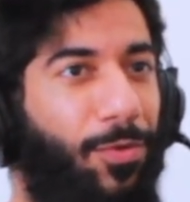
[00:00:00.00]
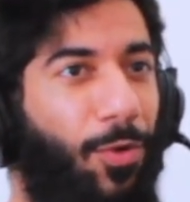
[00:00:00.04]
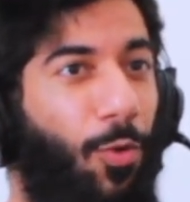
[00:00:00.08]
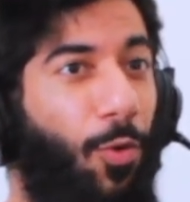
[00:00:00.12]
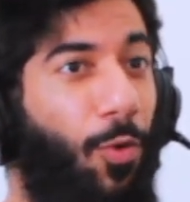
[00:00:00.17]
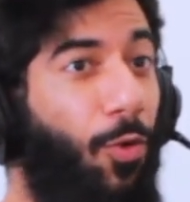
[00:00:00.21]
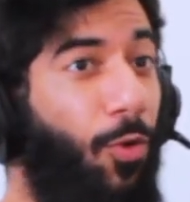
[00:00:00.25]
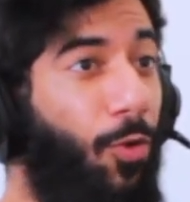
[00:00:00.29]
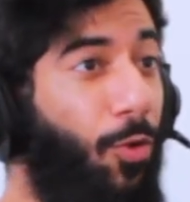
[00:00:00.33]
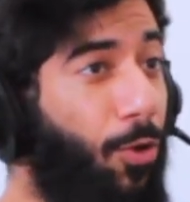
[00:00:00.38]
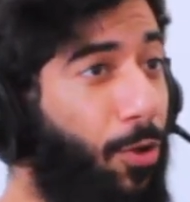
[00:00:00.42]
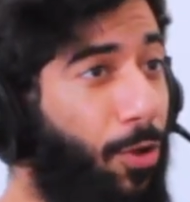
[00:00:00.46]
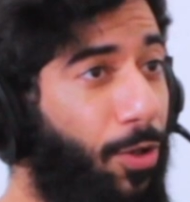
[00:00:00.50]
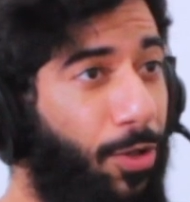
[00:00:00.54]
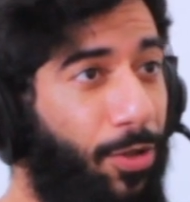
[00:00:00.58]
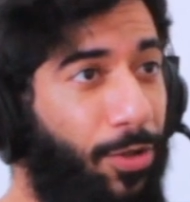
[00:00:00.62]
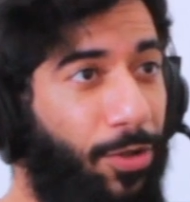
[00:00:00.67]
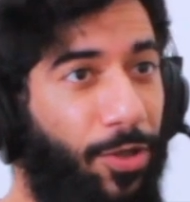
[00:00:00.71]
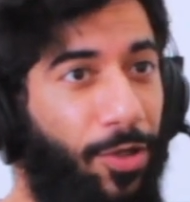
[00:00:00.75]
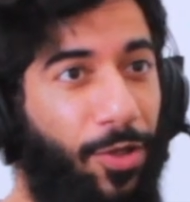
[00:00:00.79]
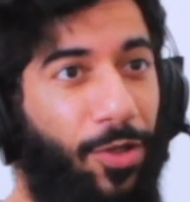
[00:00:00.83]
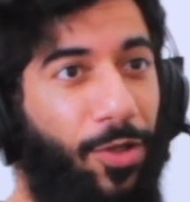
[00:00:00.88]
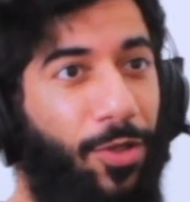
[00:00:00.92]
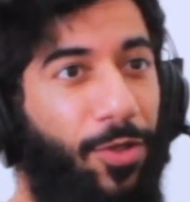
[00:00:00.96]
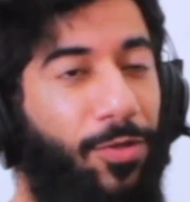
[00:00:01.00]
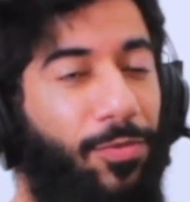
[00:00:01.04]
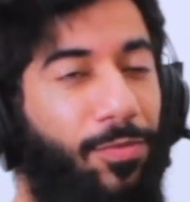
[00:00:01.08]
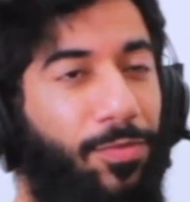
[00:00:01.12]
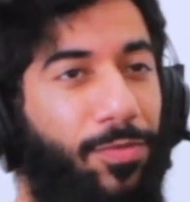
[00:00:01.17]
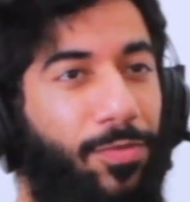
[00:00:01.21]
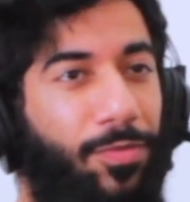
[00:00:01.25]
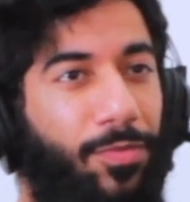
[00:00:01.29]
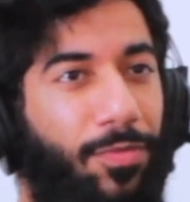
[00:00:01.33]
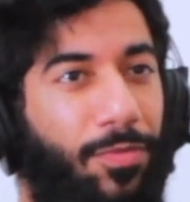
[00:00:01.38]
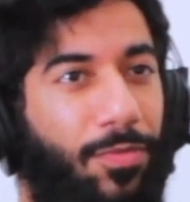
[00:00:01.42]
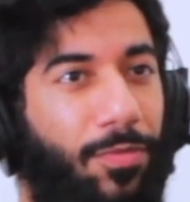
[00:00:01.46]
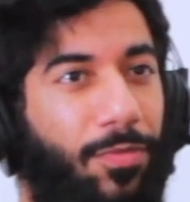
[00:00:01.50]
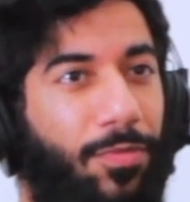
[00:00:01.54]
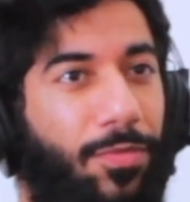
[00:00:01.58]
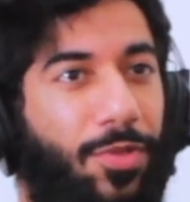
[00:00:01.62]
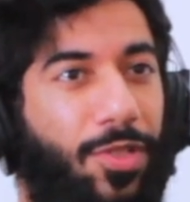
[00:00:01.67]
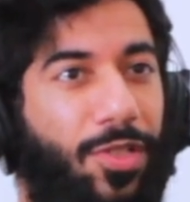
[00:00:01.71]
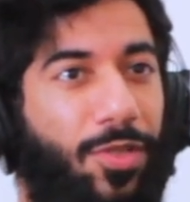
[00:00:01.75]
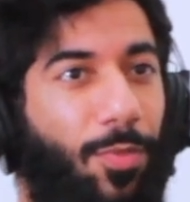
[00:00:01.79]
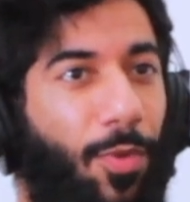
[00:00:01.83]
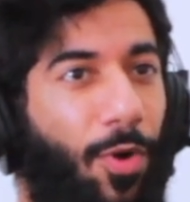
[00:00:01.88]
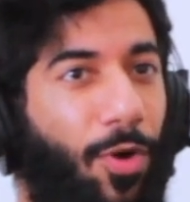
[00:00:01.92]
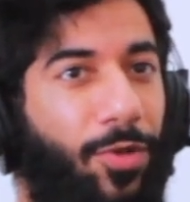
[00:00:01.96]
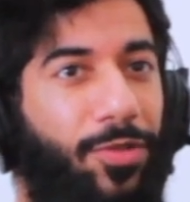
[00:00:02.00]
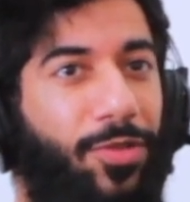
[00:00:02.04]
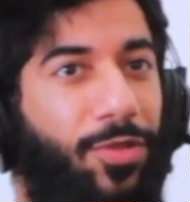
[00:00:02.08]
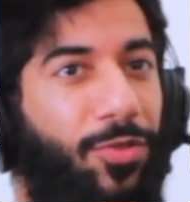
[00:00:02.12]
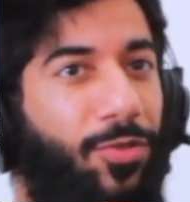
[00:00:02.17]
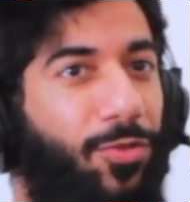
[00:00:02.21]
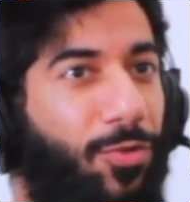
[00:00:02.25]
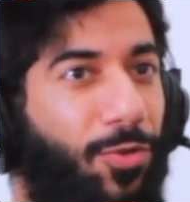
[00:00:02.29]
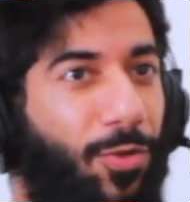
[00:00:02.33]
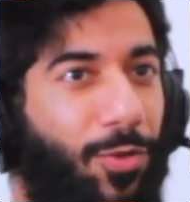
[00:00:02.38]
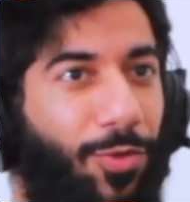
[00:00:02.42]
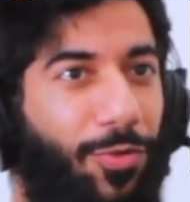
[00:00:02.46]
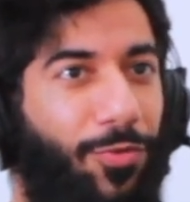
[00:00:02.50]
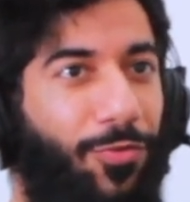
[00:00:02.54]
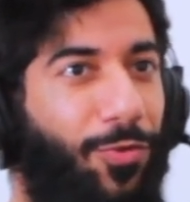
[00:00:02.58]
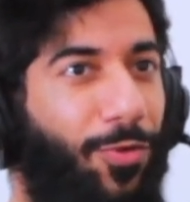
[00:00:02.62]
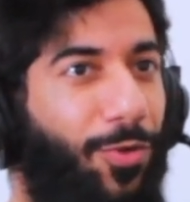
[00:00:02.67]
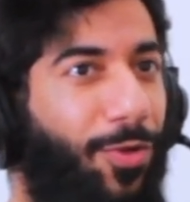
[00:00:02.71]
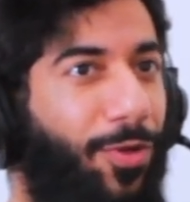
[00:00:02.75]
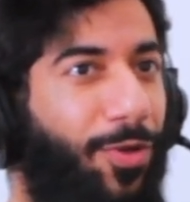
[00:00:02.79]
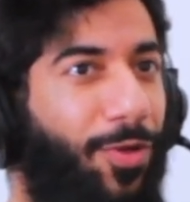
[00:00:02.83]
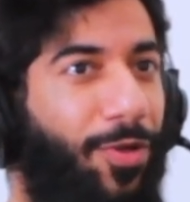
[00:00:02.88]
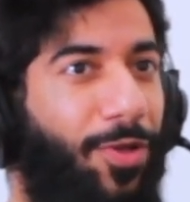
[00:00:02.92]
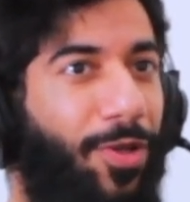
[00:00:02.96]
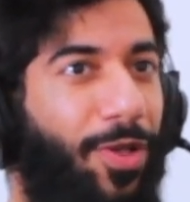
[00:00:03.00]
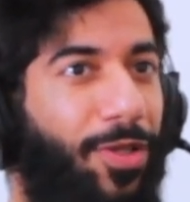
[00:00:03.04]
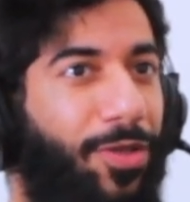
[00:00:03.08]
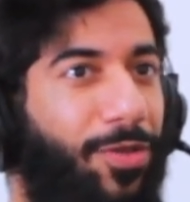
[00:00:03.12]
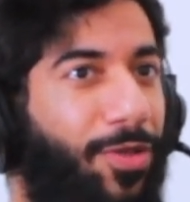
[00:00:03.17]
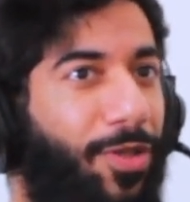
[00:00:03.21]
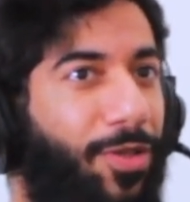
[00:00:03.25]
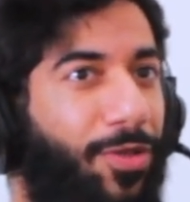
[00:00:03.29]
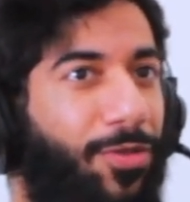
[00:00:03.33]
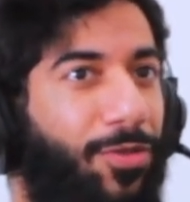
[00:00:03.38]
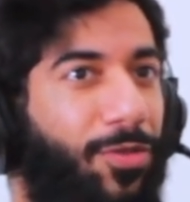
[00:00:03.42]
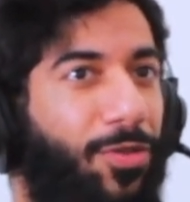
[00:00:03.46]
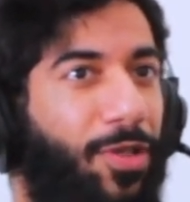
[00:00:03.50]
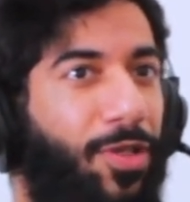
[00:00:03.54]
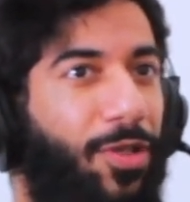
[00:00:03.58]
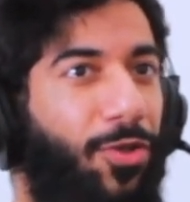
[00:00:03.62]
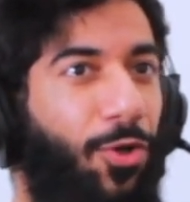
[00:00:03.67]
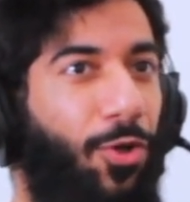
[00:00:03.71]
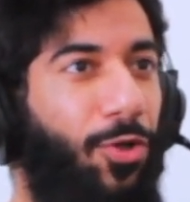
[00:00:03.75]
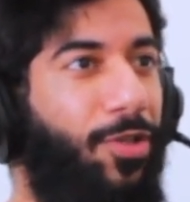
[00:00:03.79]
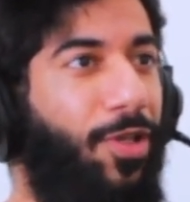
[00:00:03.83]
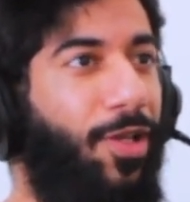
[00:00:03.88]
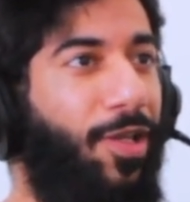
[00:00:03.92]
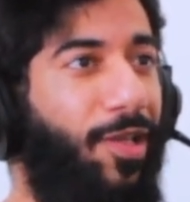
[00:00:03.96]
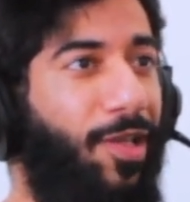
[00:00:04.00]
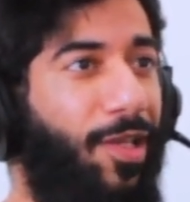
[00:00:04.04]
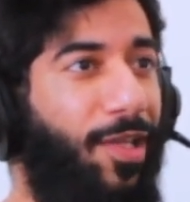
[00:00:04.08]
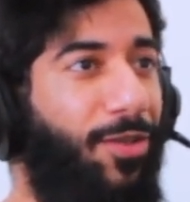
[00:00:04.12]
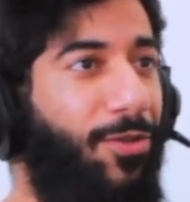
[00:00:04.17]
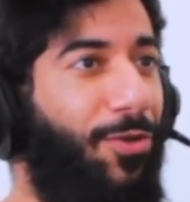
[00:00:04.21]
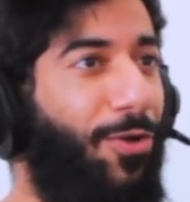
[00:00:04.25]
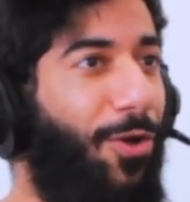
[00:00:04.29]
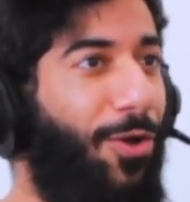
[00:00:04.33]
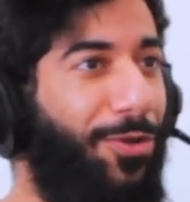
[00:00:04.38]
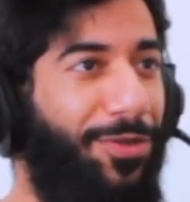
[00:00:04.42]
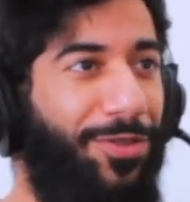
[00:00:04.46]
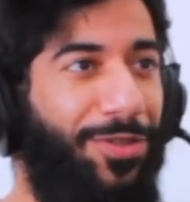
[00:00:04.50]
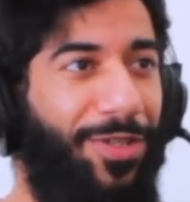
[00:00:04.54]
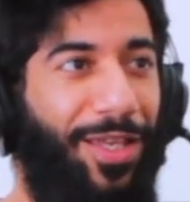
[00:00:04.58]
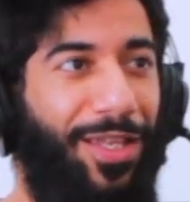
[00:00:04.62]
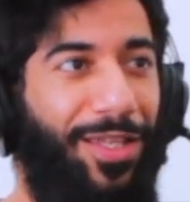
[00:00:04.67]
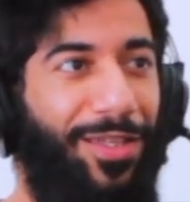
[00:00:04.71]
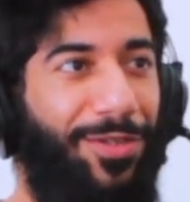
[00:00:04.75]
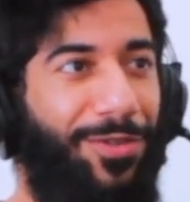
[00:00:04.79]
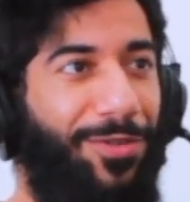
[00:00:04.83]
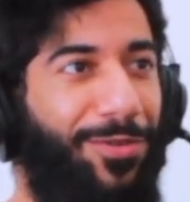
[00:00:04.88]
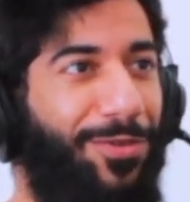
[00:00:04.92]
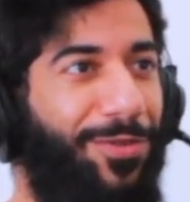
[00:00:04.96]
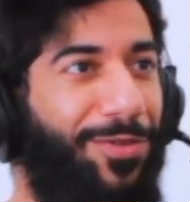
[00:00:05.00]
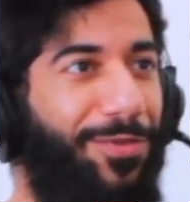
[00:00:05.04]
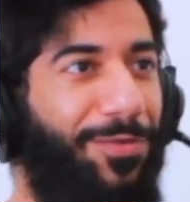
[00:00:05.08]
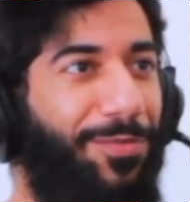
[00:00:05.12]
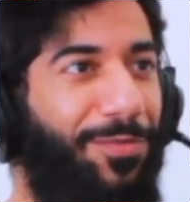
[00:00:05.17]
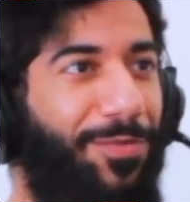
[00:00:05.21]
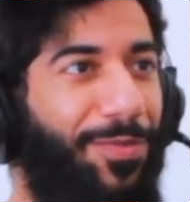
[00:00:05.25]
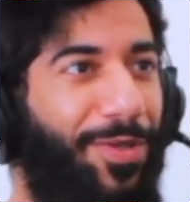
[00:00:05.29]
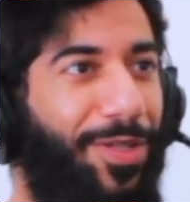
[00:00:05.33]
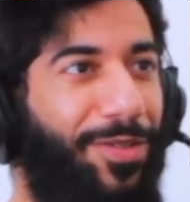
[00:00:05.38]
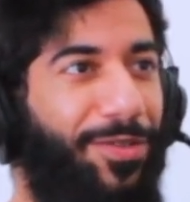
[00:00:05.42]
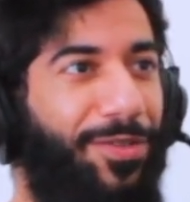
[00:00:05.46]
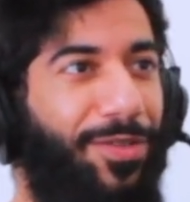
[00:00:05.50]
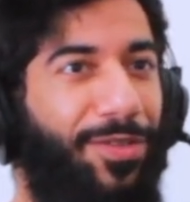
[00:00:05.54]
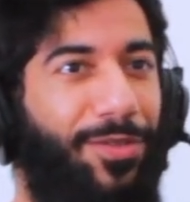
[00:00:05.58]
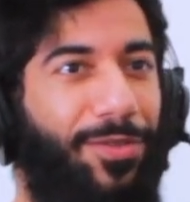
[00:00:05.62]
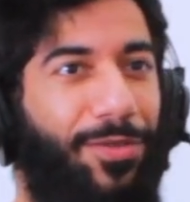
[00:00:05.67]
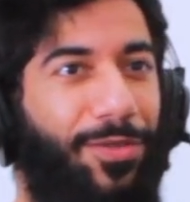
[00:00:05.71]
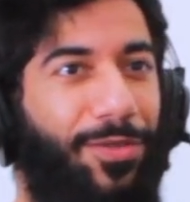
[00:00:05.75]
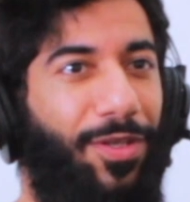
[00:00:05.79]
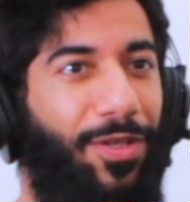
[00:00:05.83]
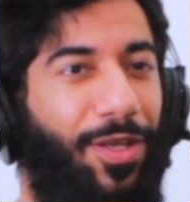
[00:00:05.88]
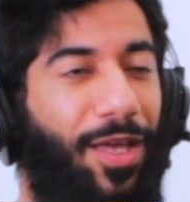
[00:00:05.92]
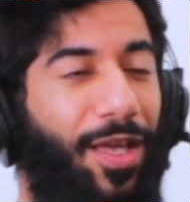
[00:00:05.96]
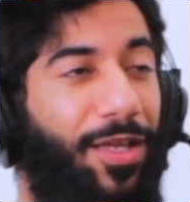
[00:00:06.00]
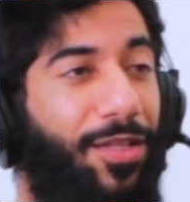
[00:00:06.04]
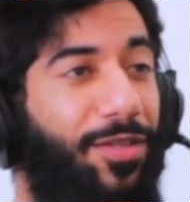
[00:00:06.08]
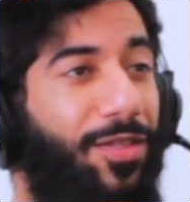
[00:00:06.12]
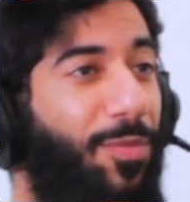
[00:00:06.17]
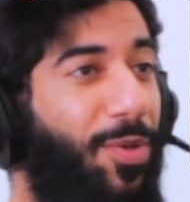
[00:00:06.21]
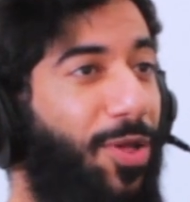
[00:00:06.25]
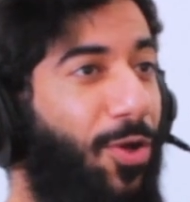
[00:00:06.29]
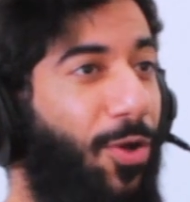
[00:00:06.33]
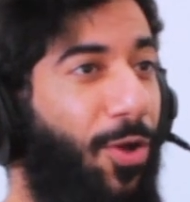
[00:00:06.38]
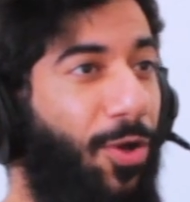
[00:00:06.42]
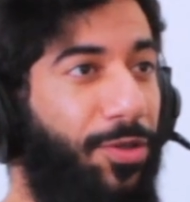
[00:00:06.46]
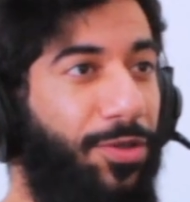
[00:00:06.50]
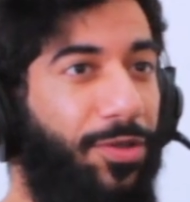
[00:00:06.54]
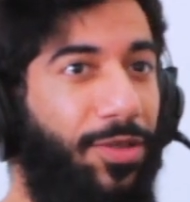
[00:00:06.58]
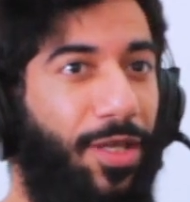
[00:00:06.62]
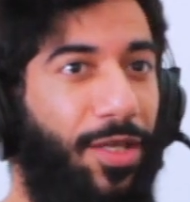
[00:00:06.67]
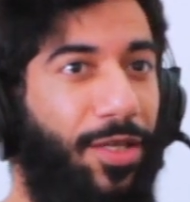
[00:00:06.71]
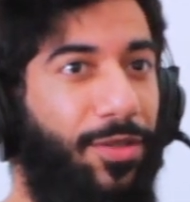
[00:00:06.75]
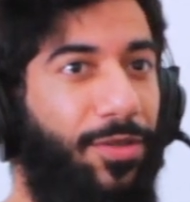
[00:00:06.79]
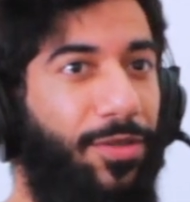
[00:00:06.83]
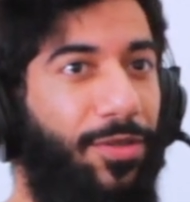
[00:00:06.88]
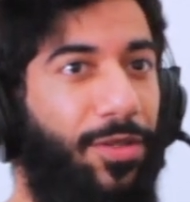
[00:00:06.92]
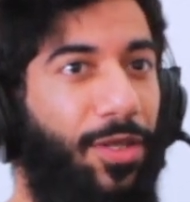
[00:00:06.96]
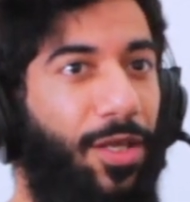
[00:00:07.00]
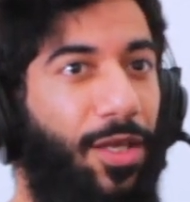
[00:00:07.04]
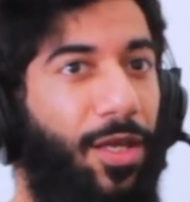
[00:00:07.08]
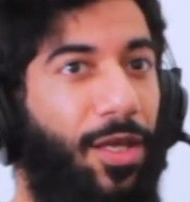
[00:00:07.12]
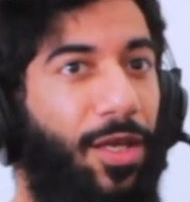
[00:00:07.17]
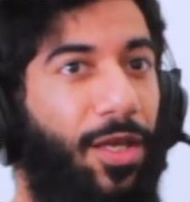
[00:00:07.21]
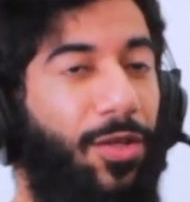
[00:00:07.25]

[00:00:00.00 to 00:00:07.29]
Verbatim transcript: or smart and truthful and, and good, clean content and, and academic content,